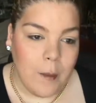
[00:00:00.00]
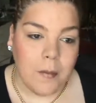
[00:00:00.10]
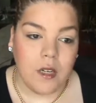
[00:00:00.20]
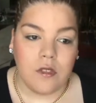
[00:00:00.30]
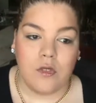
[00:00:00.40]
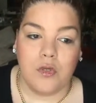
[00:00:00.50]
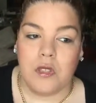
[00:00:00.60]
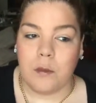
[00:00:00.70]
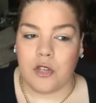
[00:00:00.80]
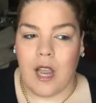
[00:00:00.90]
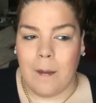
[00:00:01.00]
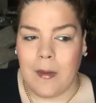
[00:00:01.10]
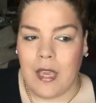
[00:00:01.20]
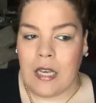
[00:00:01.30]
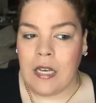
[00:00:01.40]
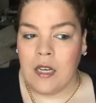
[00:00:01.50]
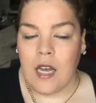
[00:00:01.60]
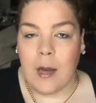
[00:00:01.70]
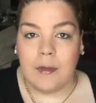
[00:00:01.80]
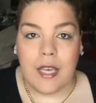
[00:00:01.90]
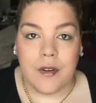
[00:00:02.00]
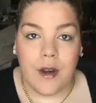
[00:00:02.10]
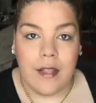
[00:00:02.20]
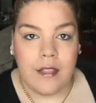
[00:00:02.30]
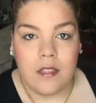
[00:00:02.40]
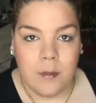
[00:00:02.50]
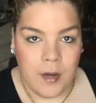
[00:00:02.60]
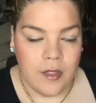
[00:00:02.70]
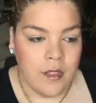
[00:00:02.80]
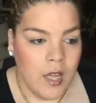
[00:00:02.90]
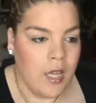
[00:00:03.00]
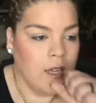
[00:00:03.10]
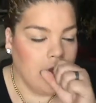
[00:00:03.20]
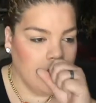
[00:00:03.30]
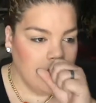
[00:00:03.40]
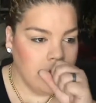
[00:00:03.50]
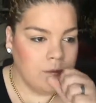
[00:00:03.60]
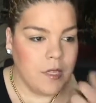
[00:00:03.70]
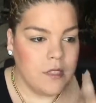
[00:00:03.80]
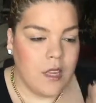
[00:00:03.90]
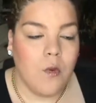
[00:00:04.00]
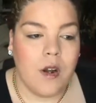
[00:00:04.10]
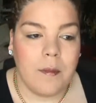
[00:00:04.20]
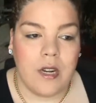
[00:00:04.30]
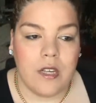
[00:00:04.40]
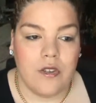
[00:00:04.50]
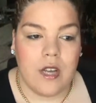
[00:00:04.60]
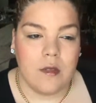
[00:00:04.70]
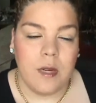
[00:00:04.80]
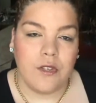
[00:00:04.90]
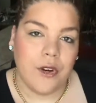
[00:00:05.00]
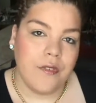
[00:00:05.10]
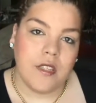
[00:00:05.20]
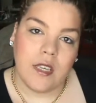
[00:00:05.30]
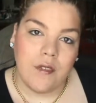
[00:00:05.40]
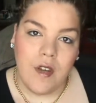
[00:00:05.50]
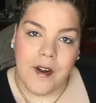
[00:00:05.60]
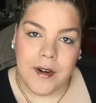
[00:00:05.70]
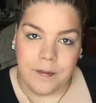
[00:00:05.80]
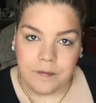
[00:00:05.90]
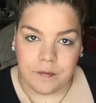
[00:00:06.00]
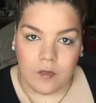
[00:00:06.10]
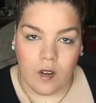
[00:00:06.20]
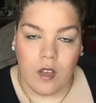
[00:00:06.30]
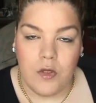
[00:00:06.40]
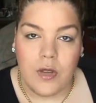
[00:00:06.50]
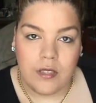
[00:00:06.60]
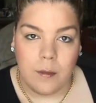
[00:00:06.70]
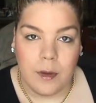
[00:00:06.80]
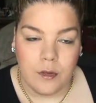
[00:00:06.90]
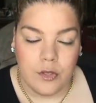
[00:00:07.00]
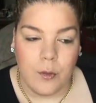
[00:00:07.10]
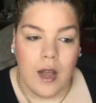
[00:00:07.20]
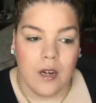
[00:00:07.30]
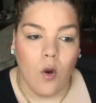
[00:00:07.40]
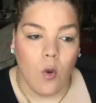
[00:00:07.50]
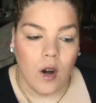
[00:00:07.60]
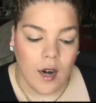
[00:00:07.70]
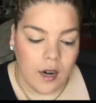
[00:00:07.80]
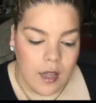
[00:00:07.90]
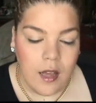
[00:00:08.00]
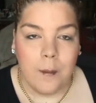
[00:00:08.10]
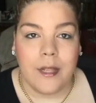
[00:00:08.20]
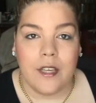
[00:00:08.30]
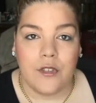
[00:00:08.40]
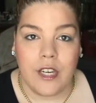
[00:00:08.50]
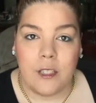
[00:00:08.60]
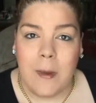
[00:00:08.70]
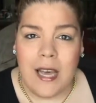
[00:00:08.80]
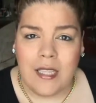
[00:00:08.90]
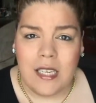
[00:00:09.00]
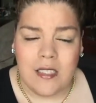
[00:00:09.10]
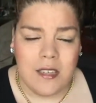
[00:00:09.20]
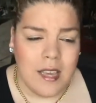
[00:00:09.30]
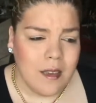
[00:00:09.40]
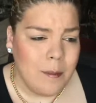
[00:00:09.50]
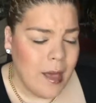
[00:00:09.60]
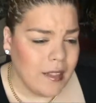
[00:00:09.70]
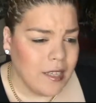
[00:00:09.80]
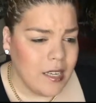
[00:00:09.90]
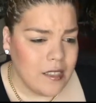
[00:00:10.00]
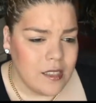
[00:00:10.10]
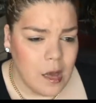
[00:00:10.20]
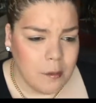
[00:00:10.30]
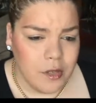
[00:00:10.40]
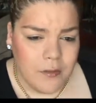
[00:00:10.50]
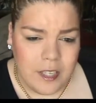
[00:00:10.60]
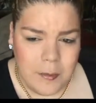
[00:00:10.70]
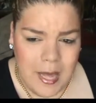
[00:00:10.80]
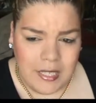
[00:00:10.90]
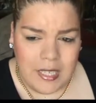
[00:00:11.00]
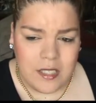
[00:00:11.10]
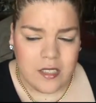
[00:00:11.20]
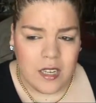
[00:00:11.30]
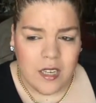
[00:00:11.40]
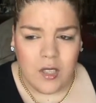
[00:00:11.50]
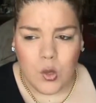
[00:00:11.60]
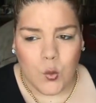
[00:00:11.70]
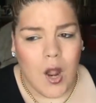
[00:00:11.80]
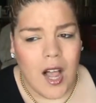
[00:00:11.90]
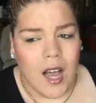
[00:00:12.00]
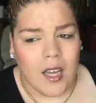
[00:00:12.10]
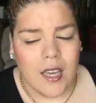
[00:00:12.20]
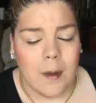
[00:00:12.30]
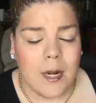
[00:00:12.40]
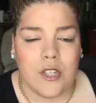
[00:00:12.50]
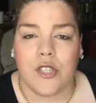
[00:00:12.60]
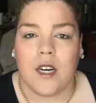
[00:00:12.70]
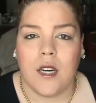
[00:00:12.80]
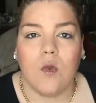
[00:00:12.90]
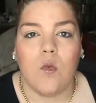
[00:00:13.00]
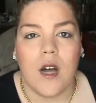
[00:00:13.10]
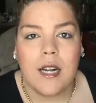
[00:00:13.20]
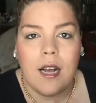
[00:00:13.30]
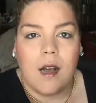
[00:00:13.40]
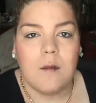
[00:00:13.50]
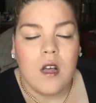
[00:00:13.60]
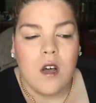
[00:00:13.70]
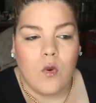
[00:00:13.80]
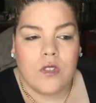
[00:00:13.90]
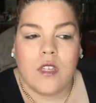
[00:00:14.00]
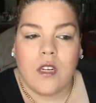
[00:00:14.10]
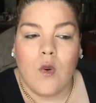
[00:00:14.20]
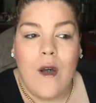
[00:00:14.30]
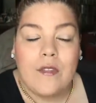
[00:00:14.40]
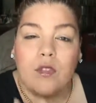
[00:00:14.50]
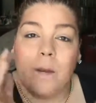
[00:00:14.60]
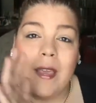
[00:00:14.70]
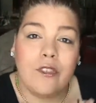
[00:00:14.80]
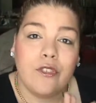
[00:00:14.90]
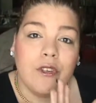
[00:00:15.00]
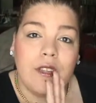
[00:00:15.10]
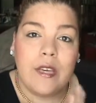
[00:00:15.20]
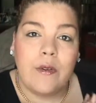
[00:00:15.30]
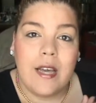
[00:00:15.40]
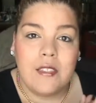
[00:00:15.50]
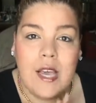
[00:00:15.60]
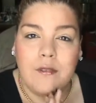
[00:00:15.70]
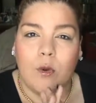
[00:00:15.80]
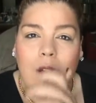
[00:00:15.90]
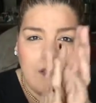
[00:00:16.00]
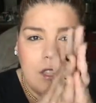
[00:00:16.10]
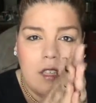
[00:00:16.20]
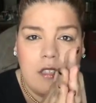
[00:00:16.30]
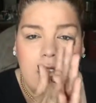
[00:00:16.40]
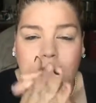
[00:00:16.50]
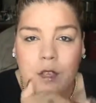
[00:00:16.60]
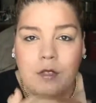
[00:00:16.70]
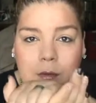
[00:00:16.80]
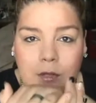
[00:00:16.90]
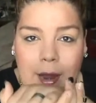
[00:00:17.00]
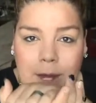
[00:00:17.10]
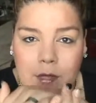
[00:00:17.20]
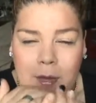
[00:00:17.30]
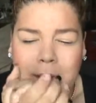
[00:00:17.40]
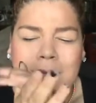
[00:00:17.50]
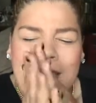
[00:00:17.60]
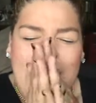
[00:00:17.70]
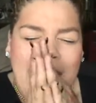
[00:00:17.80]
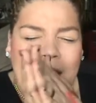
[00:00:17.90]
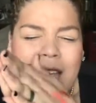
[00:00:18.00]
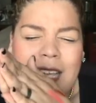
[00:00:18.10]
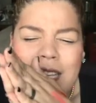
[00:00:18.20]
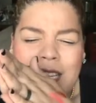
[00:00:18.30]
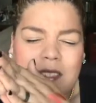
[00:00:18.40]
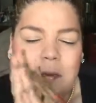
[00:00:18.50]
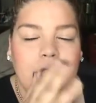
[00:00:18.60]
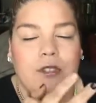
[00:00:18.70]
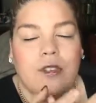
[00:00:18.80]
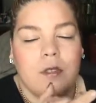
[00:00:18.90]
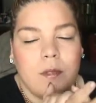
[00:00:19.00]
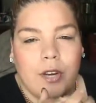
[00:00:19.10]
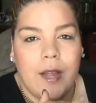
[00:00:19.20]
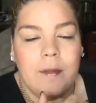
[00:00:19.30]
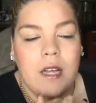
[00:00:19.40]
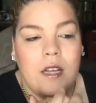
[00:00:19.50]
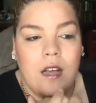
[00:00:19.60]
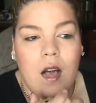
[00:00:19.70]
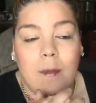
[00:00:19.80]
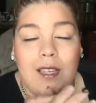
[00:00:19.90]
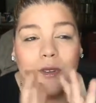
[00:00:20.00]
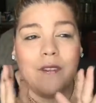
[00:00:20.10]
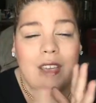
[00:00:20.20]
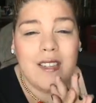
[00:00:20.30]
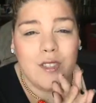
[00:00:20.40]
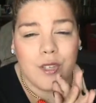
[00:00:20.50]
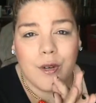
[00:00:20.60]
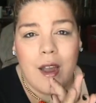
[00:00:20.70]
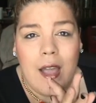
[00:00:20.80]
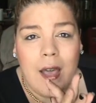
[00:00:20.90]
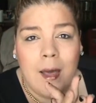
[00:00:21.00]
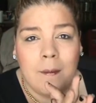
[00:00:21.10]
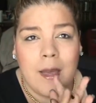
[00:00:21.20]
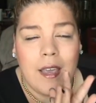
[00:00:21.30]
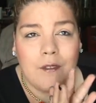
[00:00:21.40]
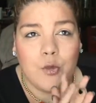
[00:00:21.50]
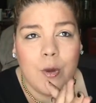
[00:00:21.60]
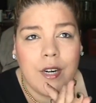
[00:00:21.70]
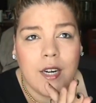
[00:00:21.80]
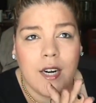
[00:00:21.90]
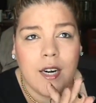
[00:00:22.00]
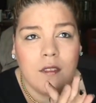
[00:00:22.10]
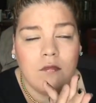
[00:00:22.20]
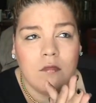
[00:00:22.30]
I'm going to do some shopping later on this month and see what I'm going to get you guys. I'm not sure if it's a gift card and you guys can pick what you want, or I'm going to get you guys palettes, Naked palettes, Too Faced palettes, Lorac. I'm not sure what's going to go on. So make sure that you guys, after watching this, you subscribe to me, please. Make sure you subscribe. I do have Instagram. I have Twitter.